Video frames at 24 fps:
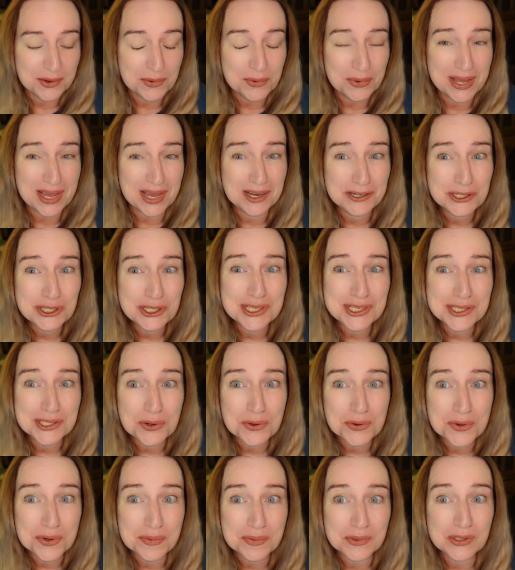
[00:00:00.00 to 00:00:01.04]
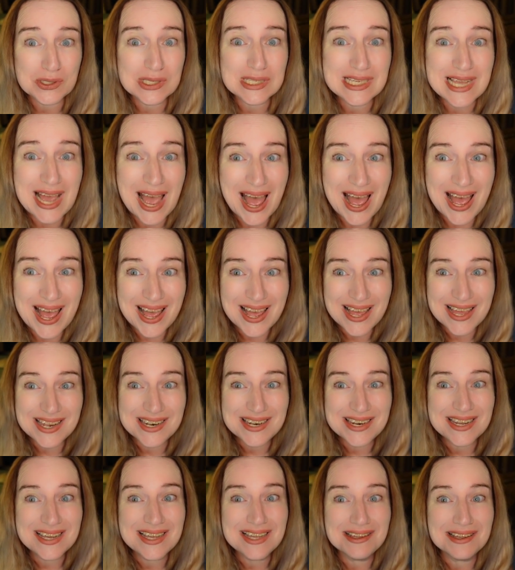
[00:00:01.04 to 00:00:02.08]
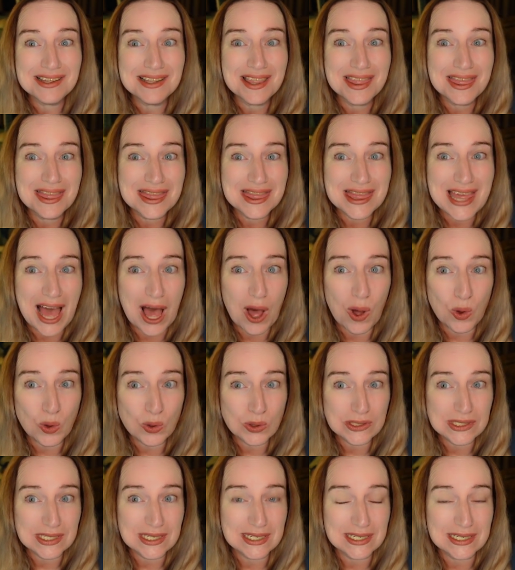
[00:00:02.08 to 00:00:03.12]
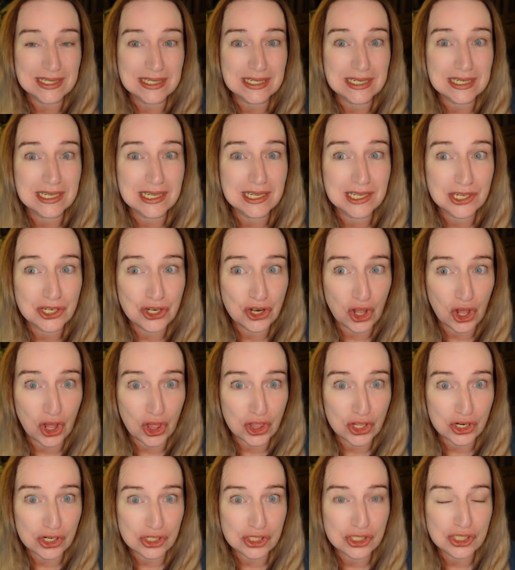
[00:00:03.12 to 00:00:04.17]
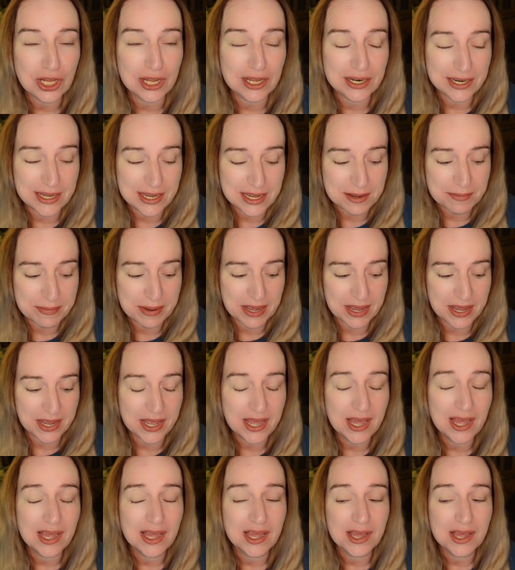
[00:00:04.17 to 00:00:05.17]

We actually sold almost ten thousand dollars on eBay.